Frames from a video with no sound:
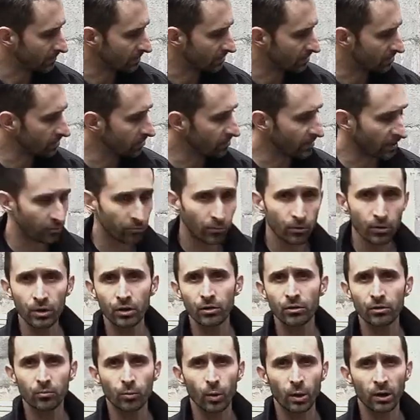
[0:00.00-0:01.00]
seems like really
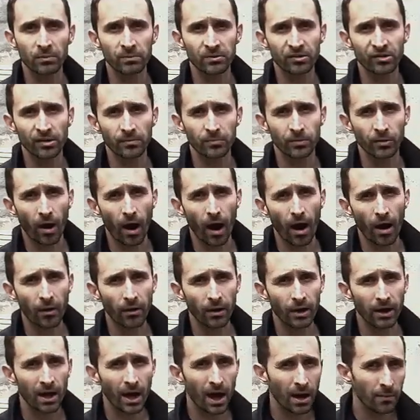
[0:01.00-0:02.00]
good workmanship. There
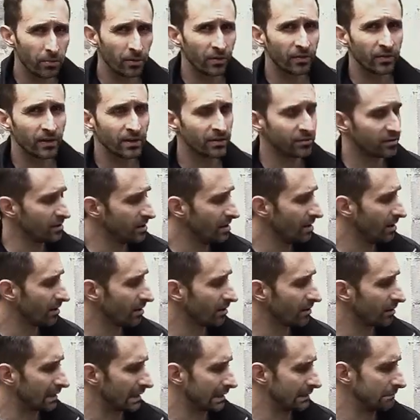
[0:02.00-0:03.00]
are a couple things in
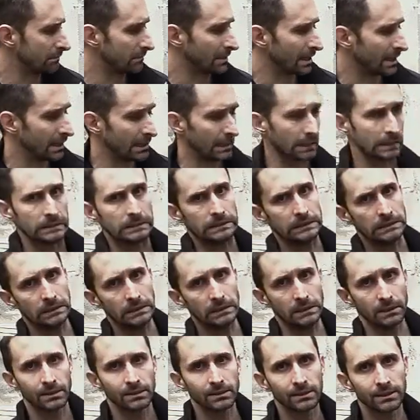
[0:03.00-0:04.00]
here that I'm kind of like,
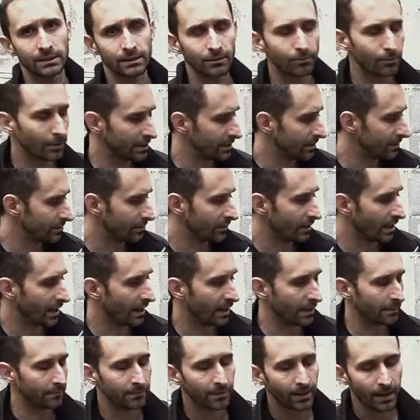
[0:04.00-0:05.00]
you know, why'd they do
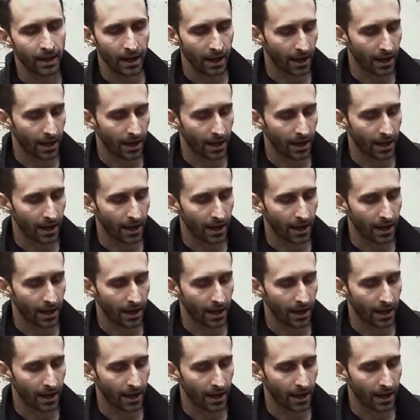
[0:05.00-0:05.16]
that?